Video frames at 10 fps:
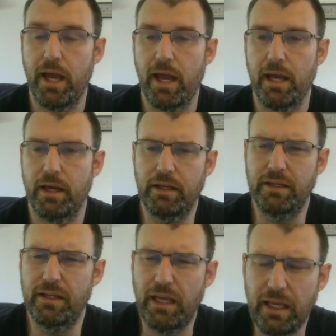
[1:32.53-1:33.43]

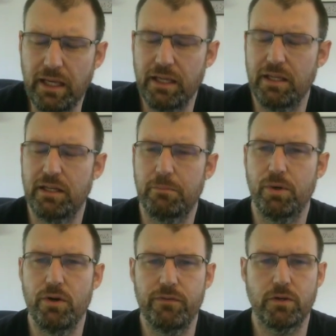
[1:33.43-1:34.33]
And in a
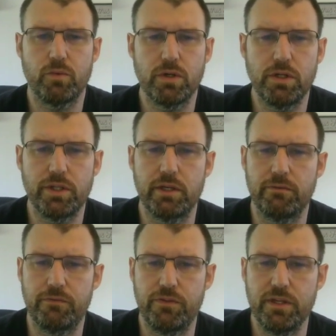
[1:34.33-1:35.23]
perfect world, if
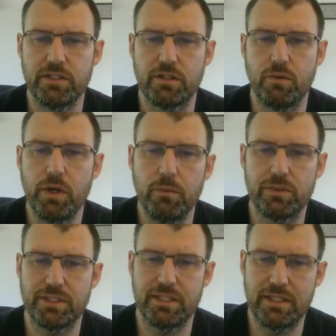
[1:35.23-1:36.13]
this queen
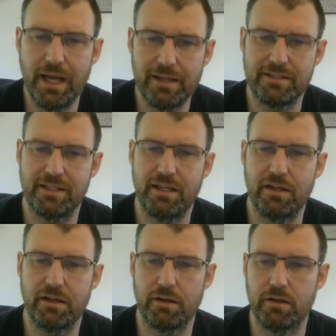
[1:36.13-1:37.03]
was not
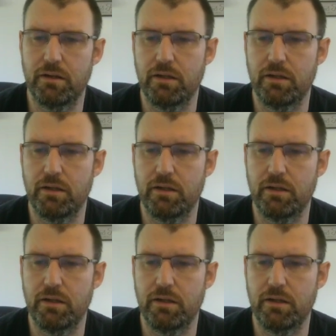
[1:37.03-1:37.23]
here,